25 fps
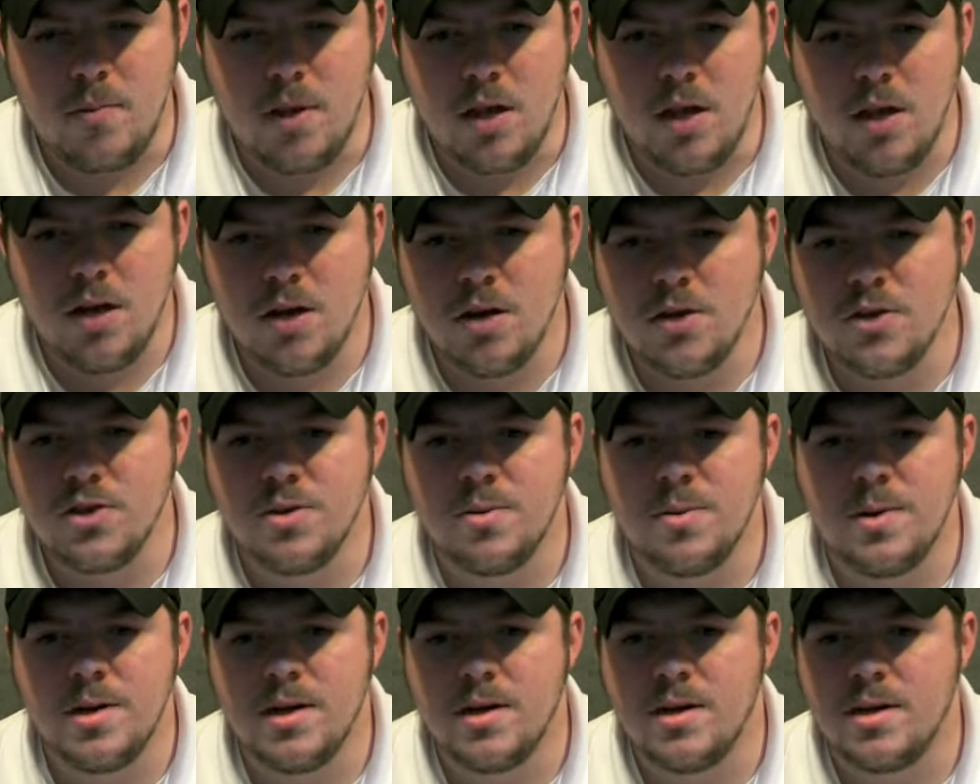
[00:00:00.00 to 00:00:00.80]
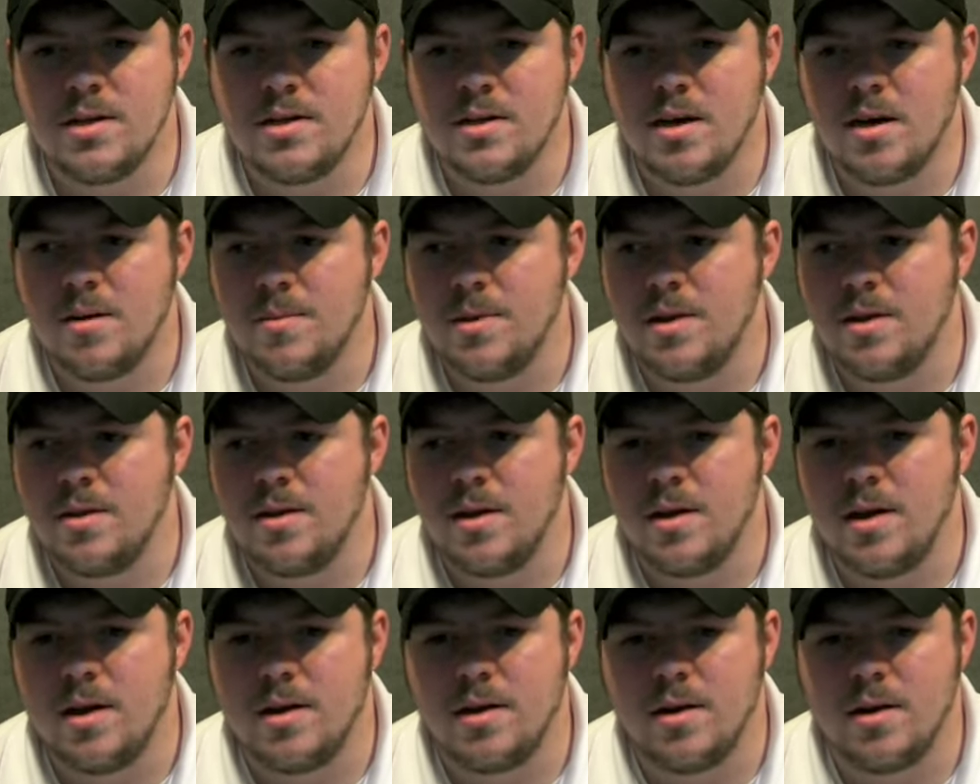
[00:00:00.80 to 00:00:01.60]
he also went in to tell me
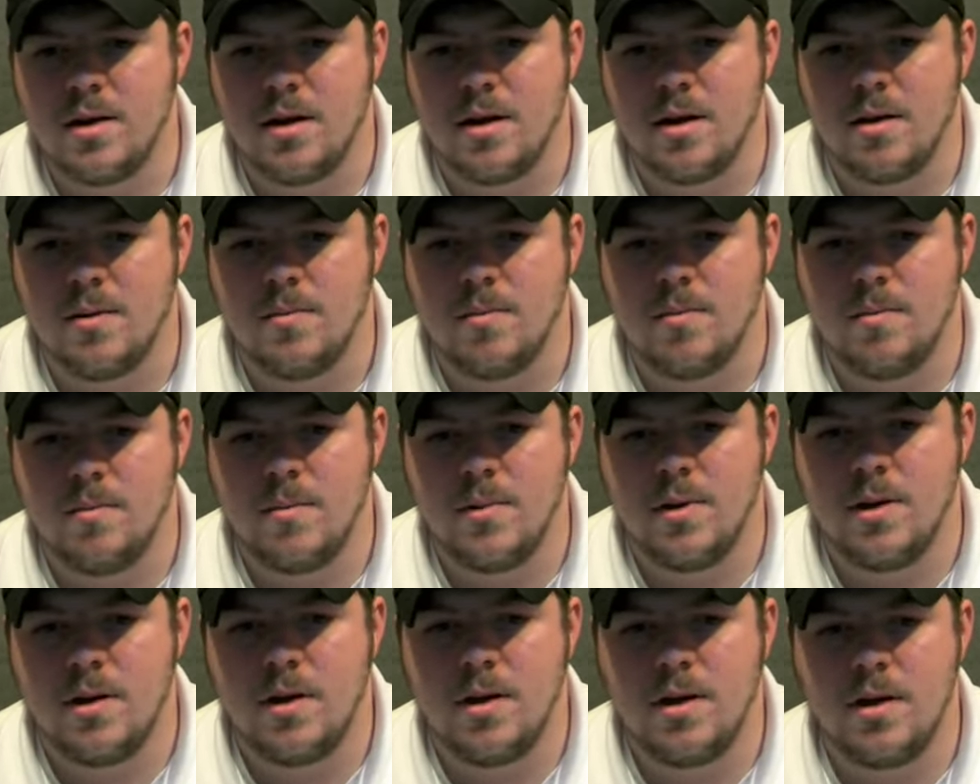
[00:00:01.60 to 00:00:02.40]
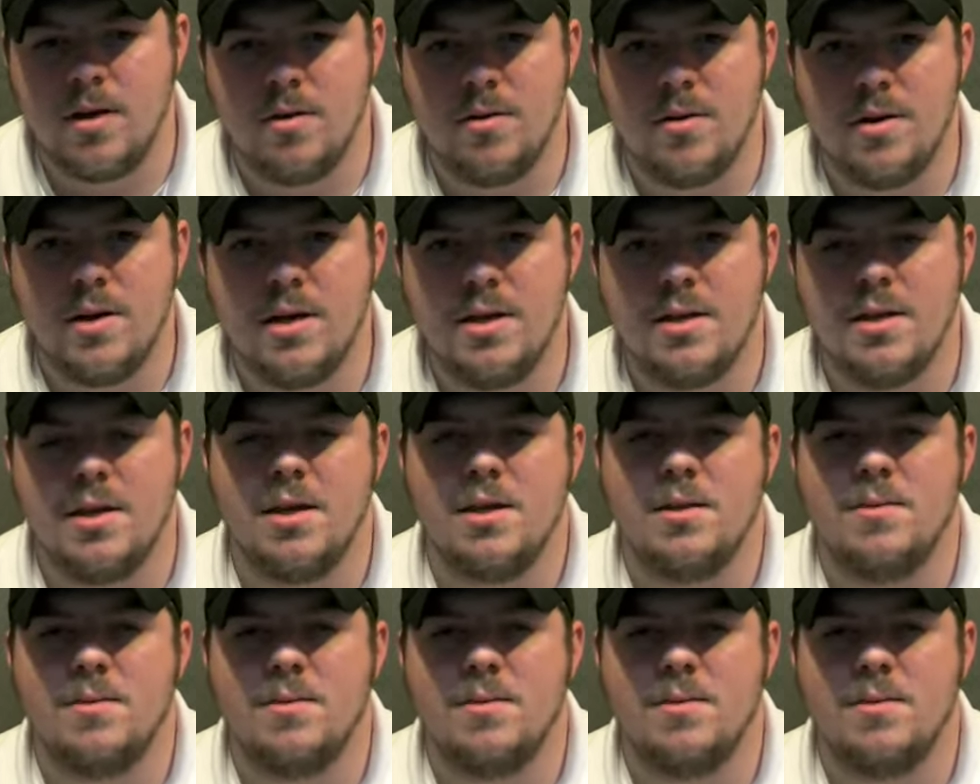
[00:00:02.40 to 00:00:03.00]
that uh, you know he